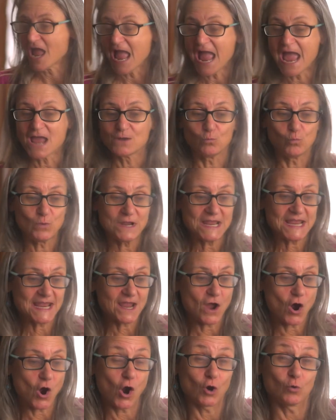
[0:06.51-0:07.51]
And we
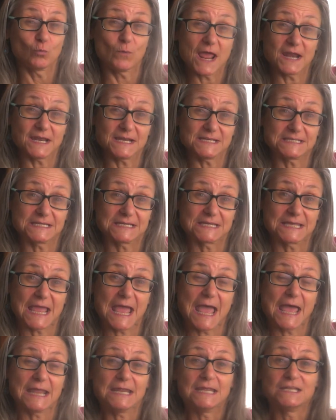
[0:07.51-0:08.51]
are ready to
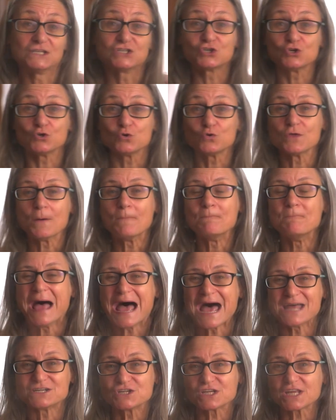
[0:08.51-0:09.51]
get to the
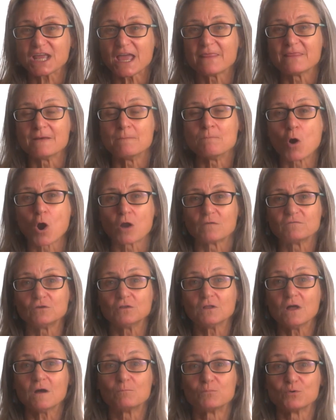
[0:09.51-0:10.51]
magic and the
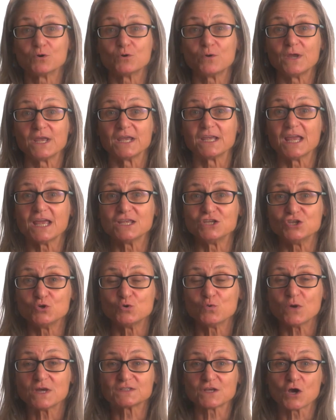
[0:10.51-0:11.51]
marvel of brewing.
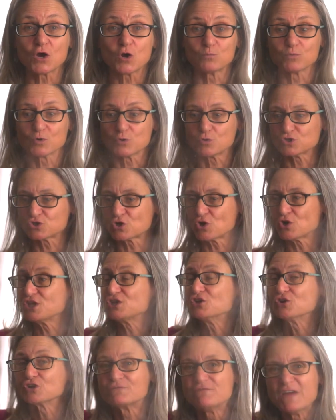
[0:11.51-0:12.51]
You as a homebrewer turning
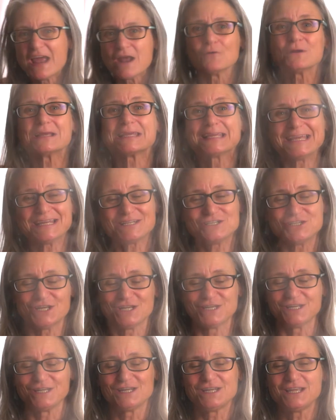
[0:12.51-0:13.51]
your very kitchen
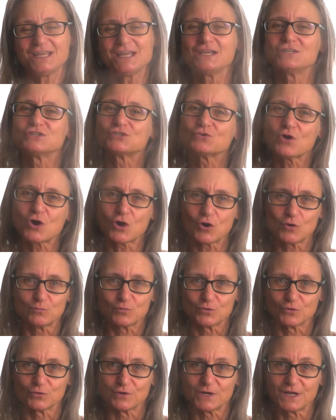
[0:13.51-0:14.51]
into a home
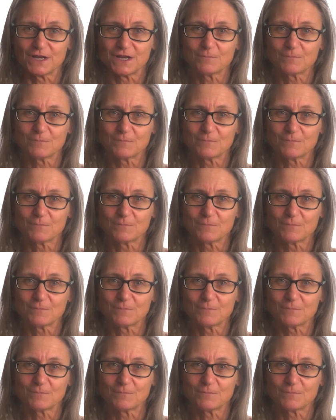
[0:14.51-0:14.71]
brewery.